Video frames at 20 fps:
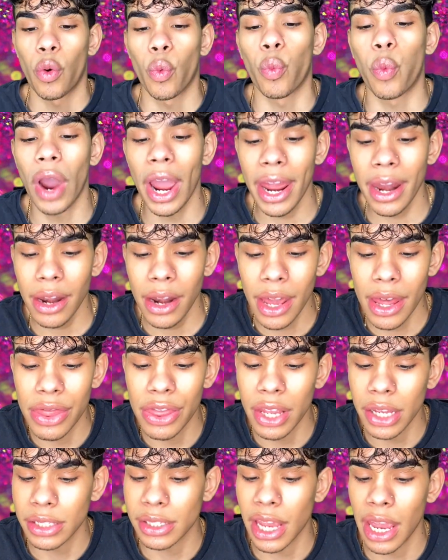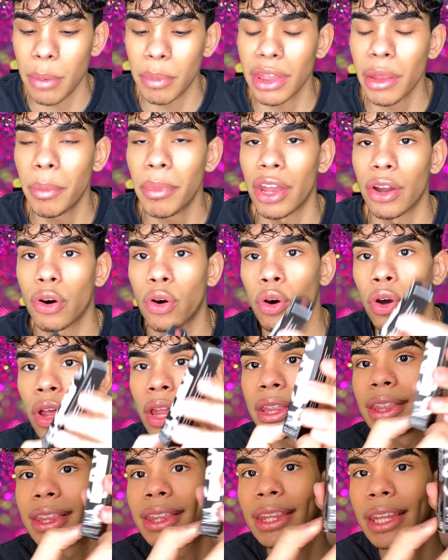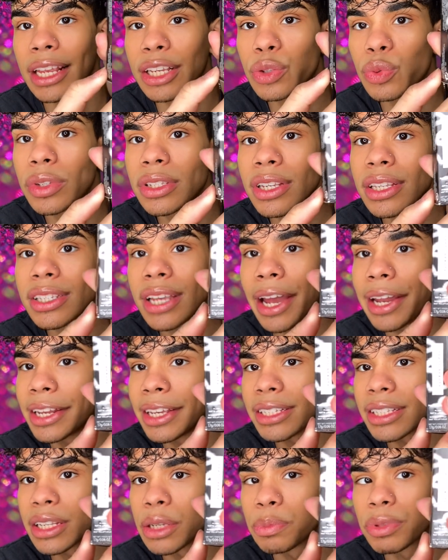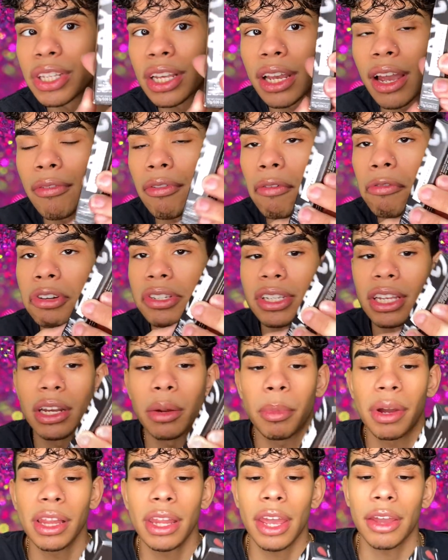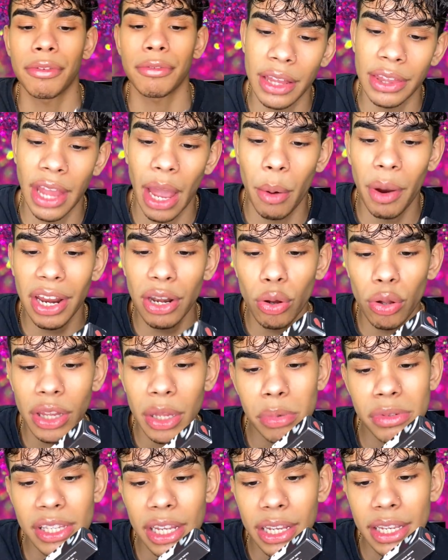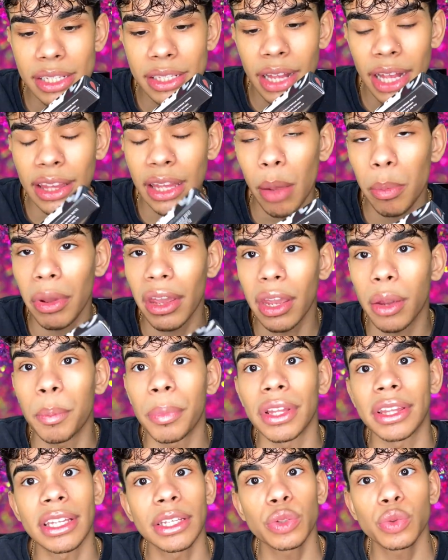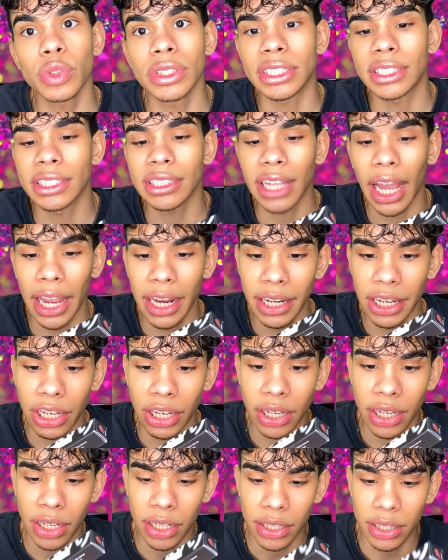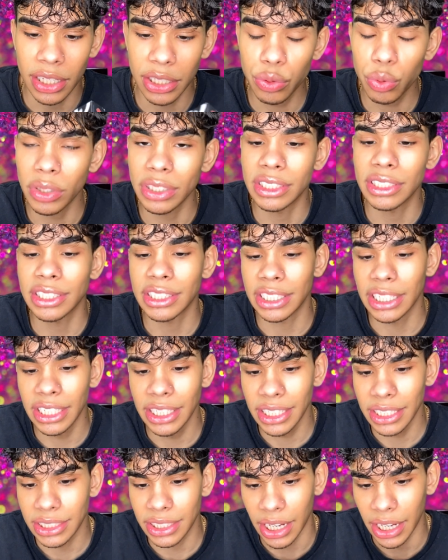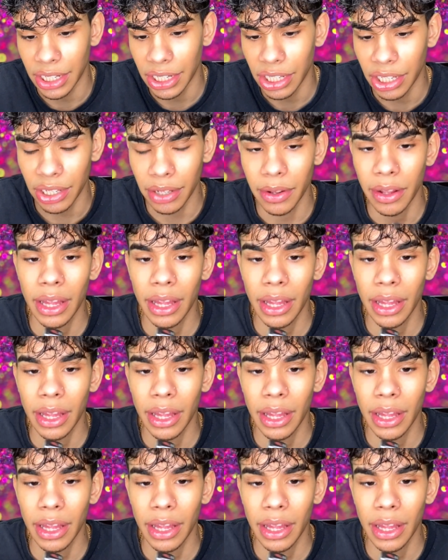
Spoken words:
When this came in the mail, this was the tiniest lipstick I've ever seen in my life. Now I know lipstick is not that big, but this one's tiny. This one's teeny tiny.